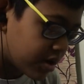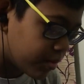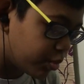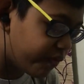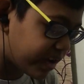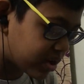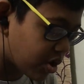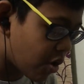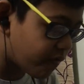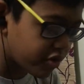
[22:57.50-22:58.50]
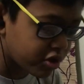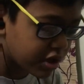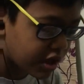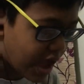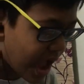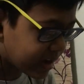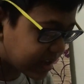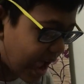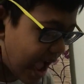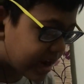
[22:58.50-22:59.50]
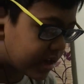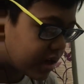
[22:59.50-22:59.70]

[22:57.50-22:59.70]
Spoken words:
move it over and then